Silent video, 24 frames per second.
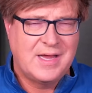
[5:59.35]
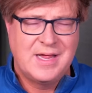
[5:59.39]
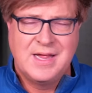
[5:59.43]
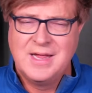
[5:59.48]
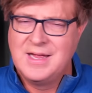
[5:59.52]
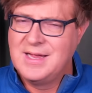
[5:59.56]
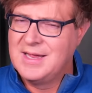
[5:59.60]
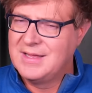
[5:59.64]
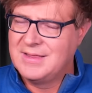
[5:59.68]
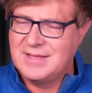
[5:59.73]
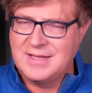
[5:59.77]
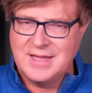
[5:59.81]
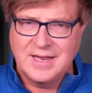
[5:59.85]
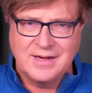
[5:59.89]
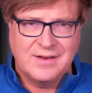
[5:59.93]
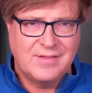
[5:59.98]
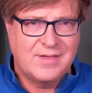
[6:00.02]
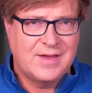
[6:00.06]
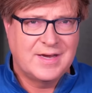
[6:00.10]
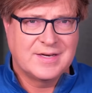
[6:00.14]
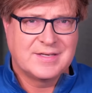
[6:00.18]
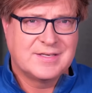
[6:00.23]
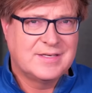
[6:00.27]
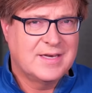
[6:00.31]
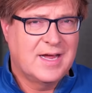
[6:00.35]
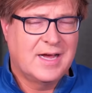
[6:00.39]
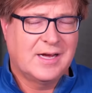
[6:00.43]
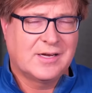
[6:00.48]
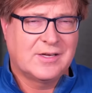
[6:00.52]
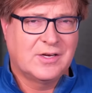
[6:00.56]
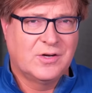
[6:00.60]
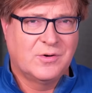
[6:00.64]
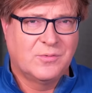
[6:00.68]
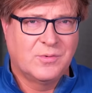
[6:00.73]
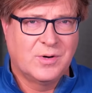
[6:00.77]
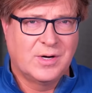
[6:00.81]
At the end of the day, it's
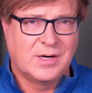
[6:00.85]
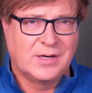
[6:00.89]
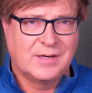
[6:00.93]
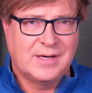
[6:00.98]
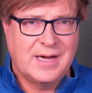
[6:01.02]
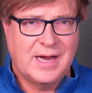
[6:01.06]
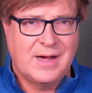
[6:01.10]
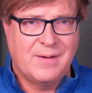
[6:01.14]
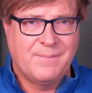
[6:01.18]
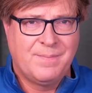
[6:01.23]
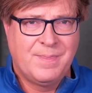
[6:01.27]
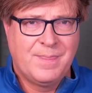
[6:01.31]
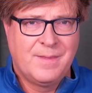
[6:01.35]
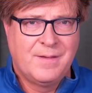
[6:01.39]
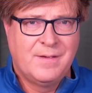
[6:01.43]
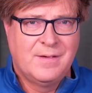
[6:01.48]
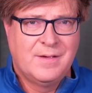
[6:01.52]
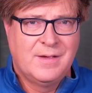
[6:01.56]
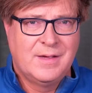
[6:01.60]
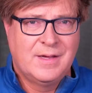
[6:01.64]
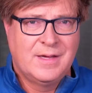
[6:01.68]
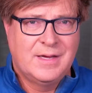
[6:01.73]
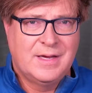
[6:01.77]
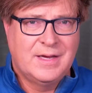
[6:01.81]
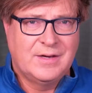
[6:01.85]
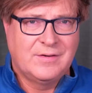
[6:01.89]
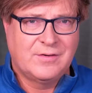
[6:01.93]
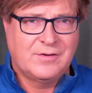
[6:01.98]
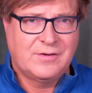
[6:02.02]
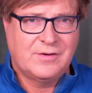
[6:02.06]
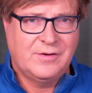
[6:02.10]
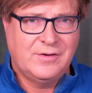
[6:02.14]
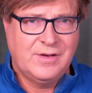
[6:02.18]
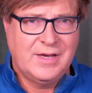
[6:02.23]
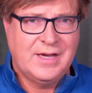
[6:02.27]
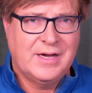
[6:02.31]
not going to work. Now, it's
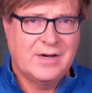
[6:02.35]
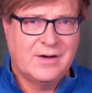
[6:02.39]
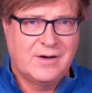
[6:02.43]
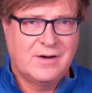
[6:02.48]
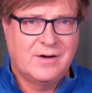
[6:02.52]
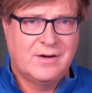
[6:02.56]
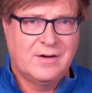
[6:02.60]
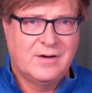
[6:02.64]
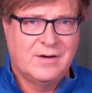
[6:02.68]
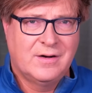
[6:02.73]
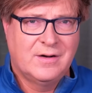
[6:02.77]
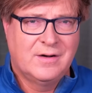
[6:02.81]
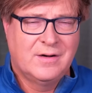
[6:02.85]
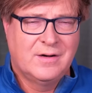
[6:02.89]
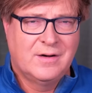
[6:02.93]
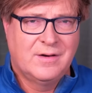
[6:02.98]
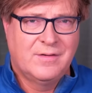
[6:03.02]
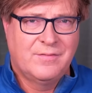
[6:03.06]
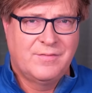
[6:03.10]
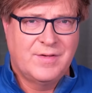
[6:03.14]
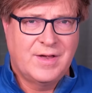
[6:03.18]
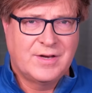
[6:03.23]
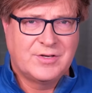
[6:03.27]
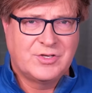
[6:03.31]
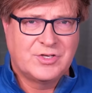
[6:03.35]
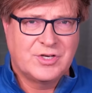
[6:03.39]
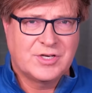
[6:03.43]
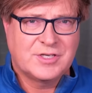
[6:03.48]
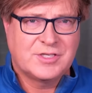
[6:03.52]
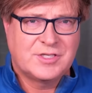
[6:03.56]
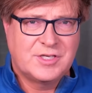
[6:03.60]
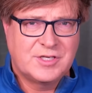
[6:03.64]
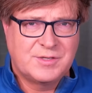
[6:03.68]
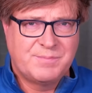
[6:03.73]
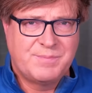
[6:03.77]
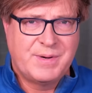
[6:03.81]
clear that
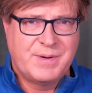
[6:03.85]
Justice